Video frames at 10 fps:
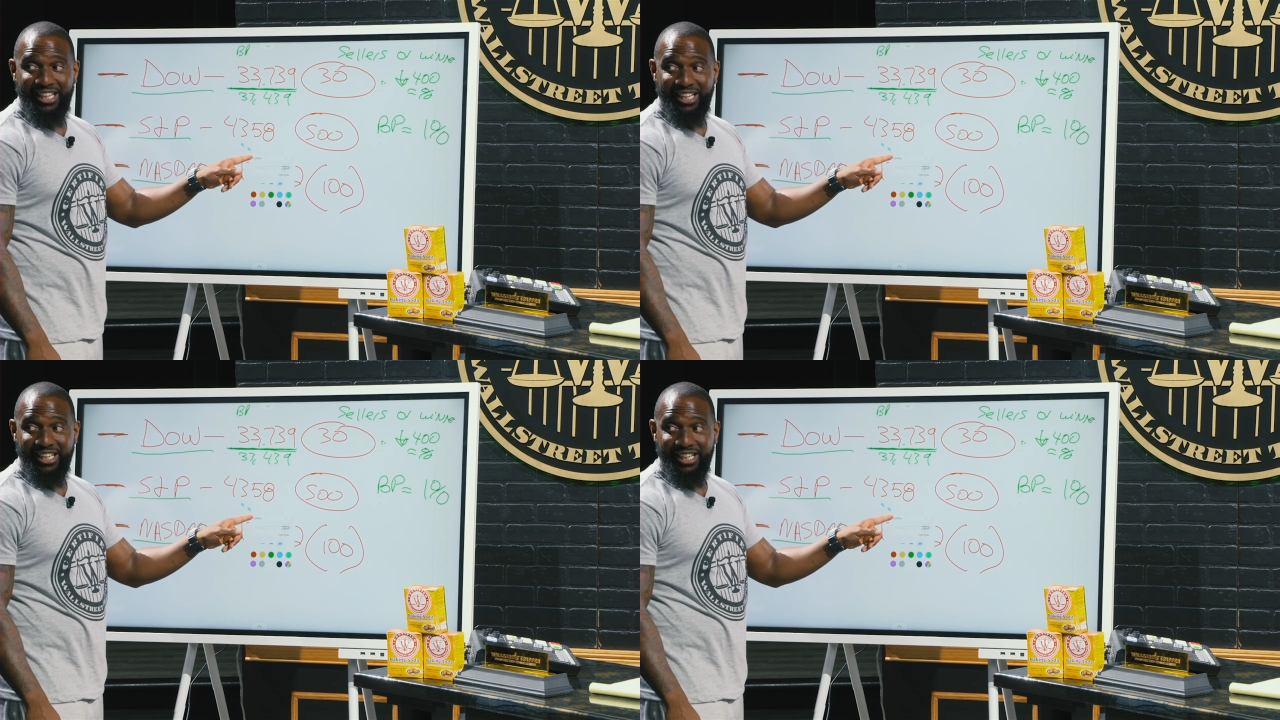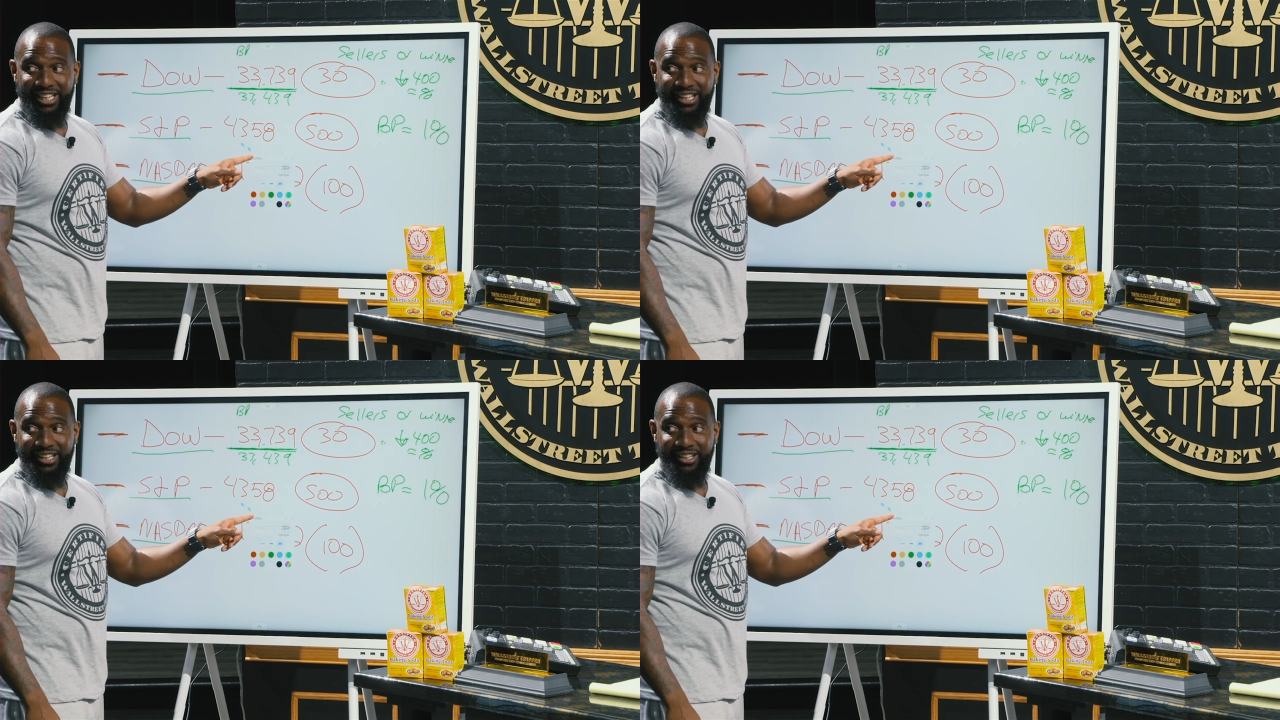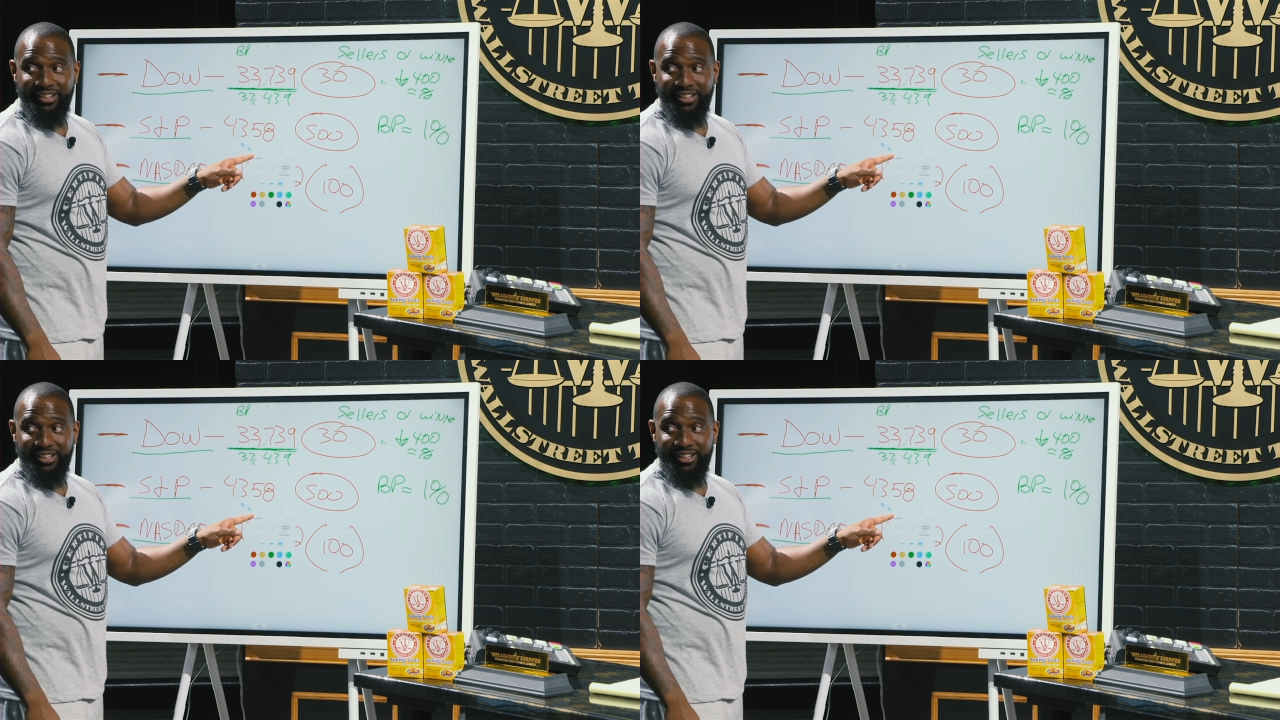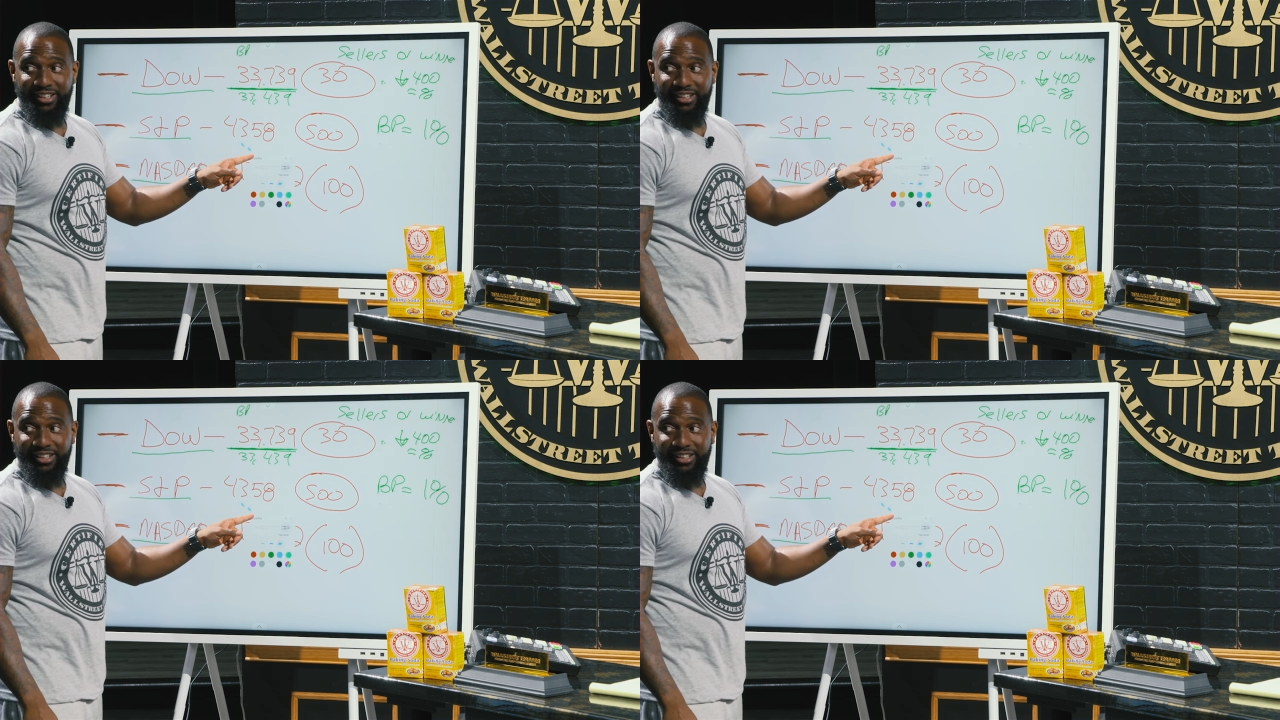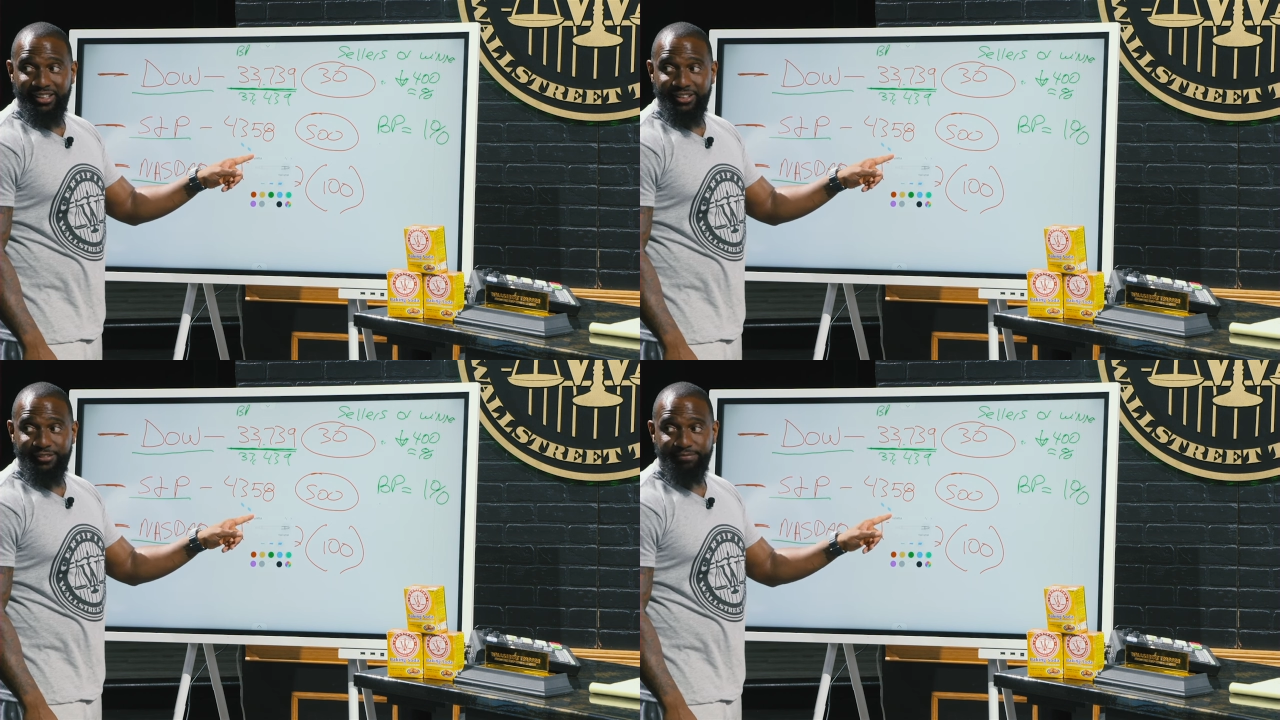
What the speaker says: No one is speaking in this clip.